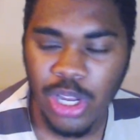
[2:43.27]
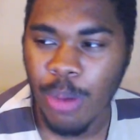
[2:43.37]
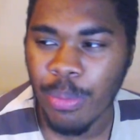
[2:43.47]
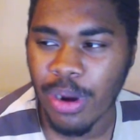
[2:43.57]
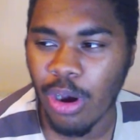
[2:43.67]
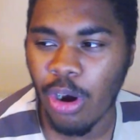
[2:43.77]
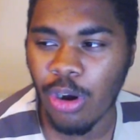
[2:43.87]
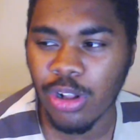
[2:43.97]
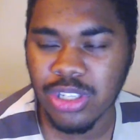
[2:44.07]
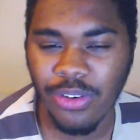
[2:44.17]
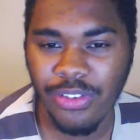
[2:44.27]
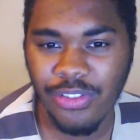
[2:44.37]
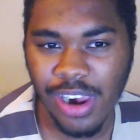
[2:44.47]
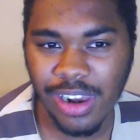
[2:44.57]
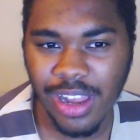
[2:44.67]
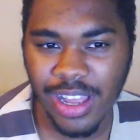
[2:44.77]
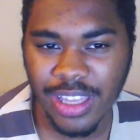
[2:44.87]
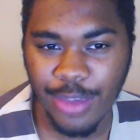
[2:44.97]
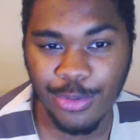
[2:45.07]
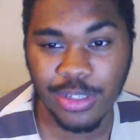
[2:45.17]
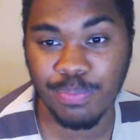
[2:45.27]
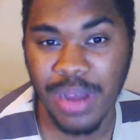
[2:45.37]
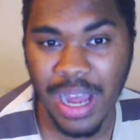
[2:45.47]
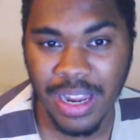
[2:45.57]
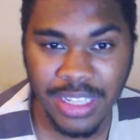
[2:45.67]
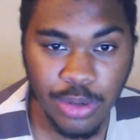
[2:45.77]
But I also felt like he was bad